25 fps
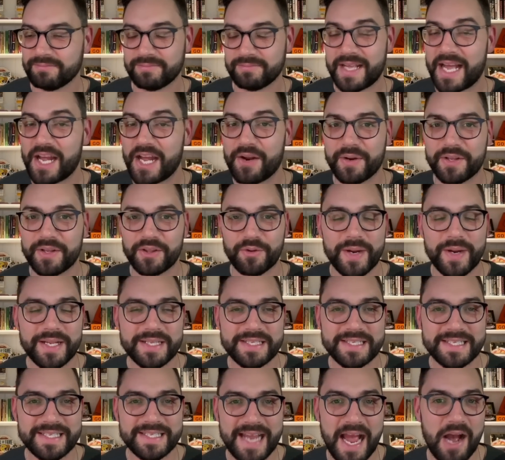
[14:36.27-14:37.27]
hiring the
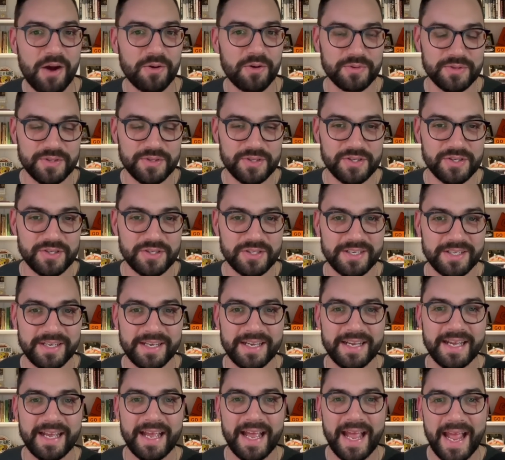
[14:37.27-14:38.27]
right scouts
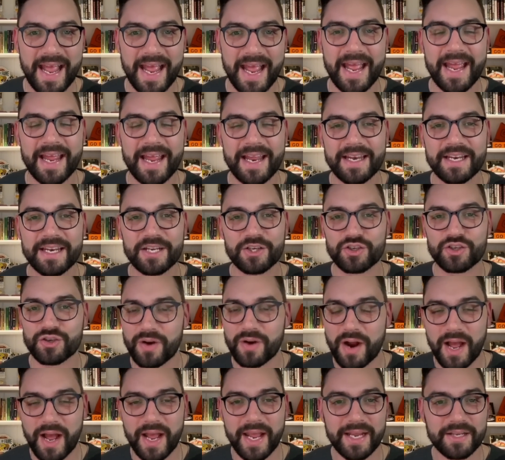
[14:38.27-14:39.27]
and
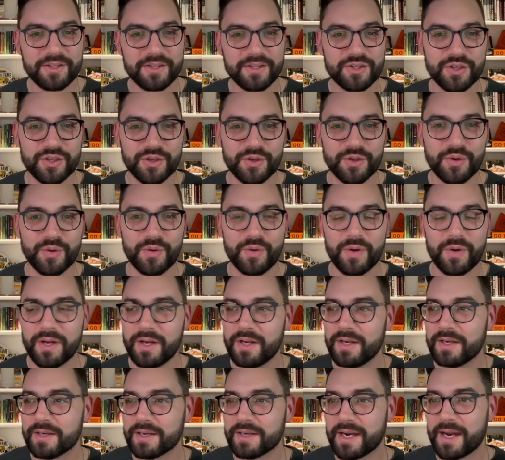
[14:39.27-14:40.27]
trying to
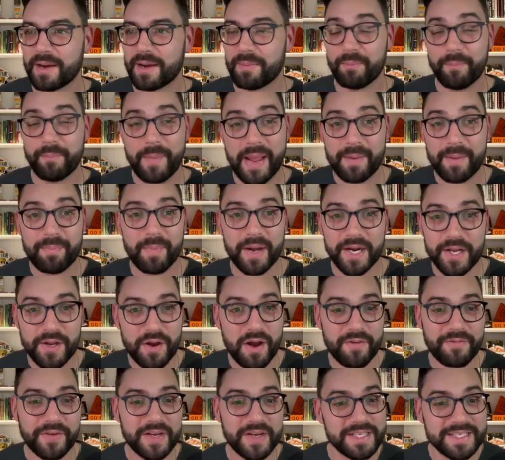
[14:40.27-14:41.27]
make money
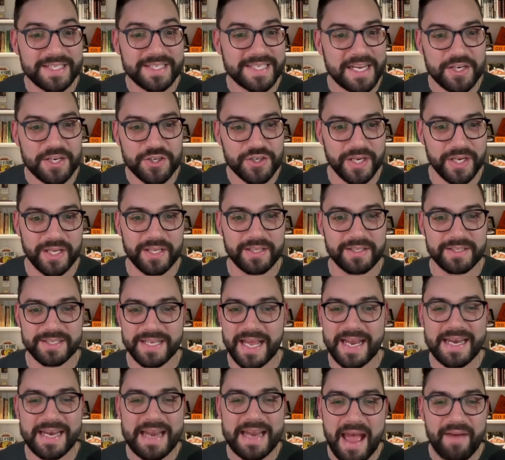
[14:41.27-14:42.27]
off concessions
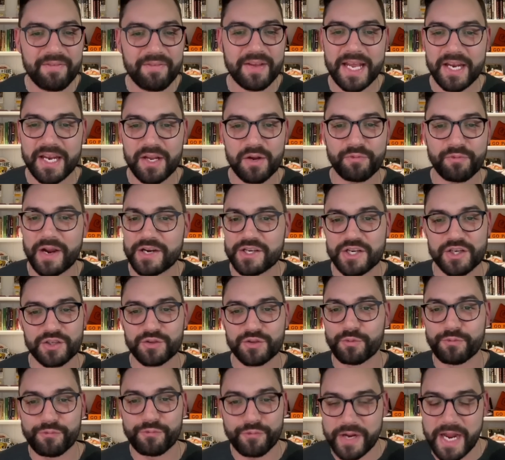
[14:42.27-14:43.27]
and navigating your franchise
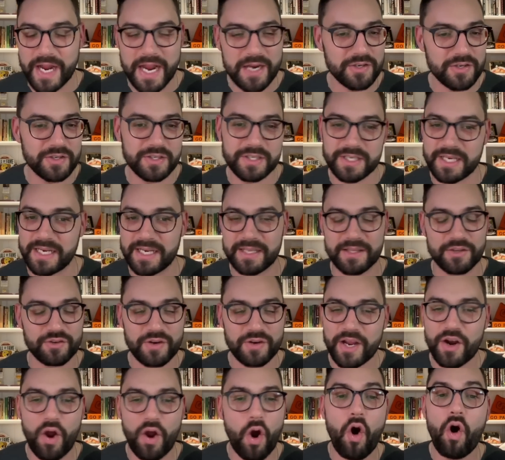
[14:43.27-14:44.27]
through free agency
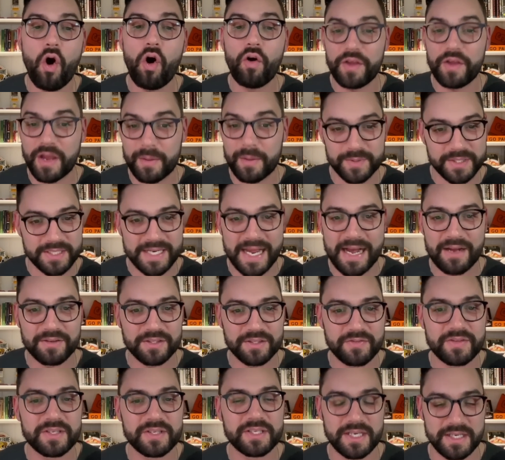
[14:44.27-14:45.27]
and all the ups and
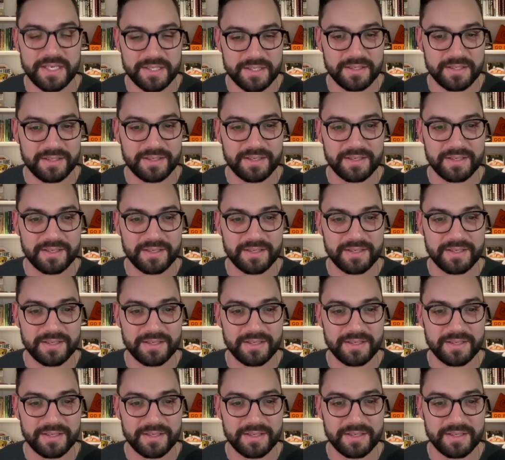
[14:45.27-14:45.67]
downs of the season.